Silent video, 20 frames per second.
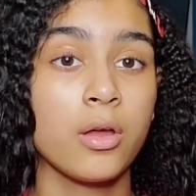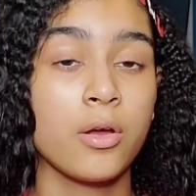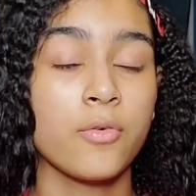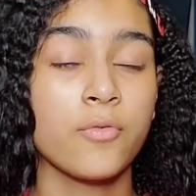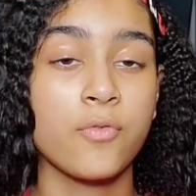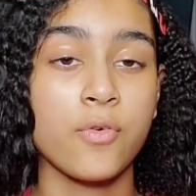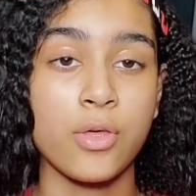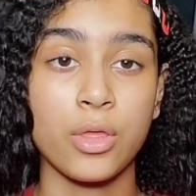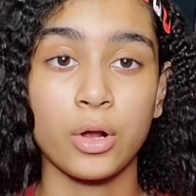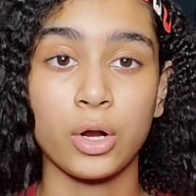
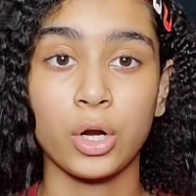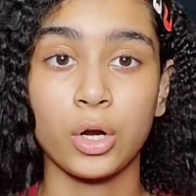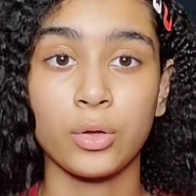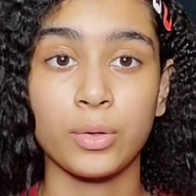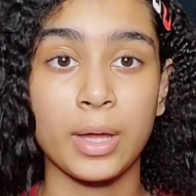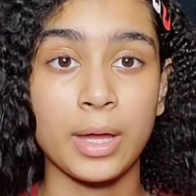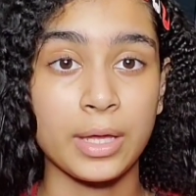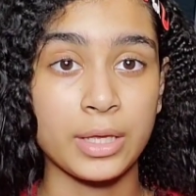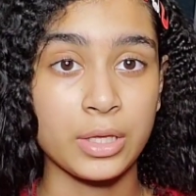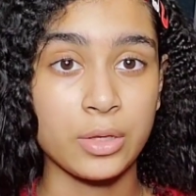for the girl
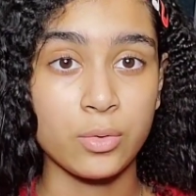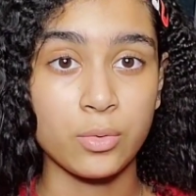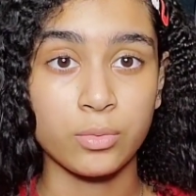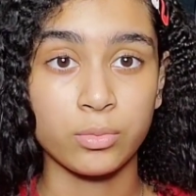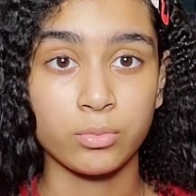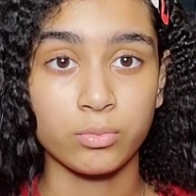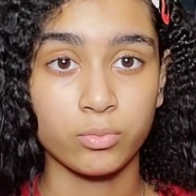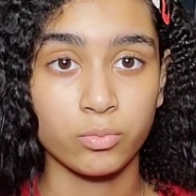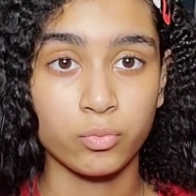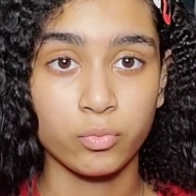that he
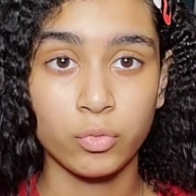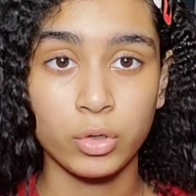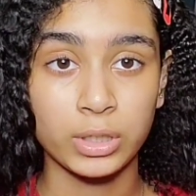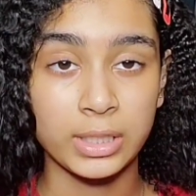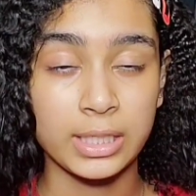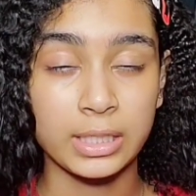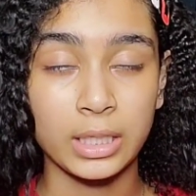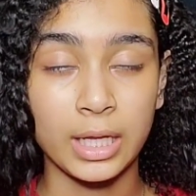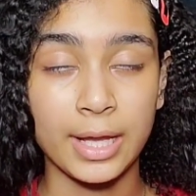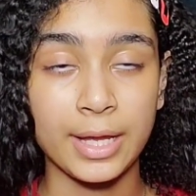
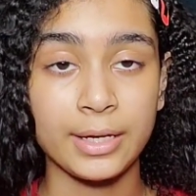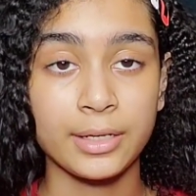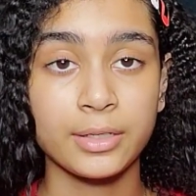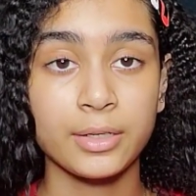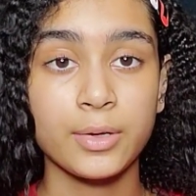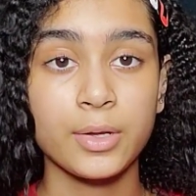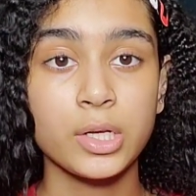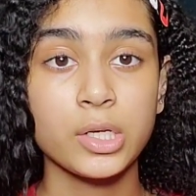really liked.